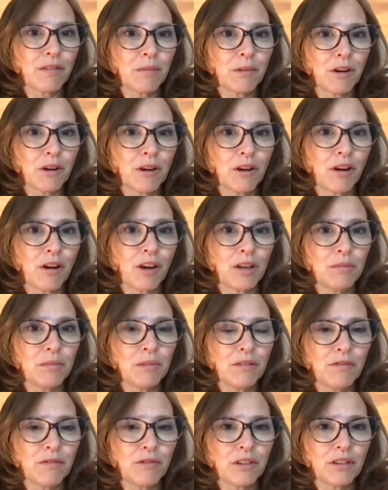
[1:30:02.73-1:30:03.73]
our
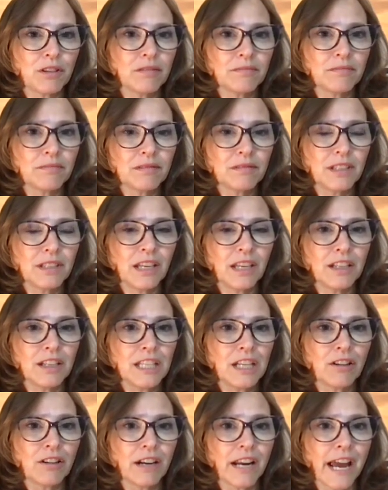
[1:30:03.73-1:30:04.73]
economy for a
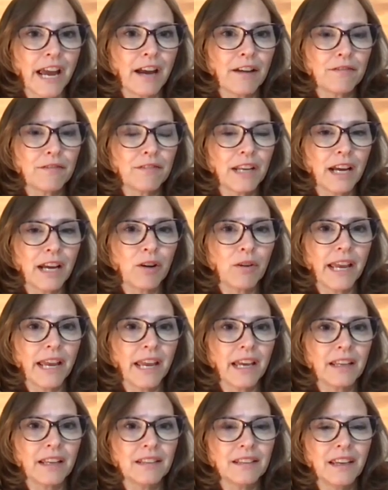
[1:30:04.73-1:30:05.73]
year and a half now,
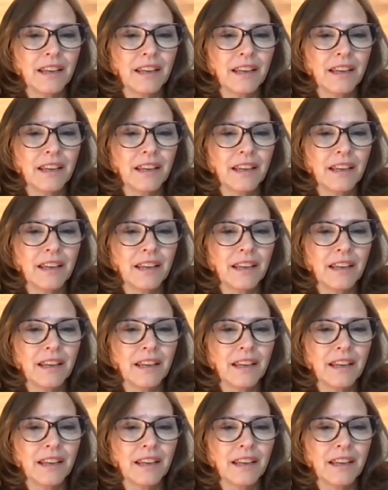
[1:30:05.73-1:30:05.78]
and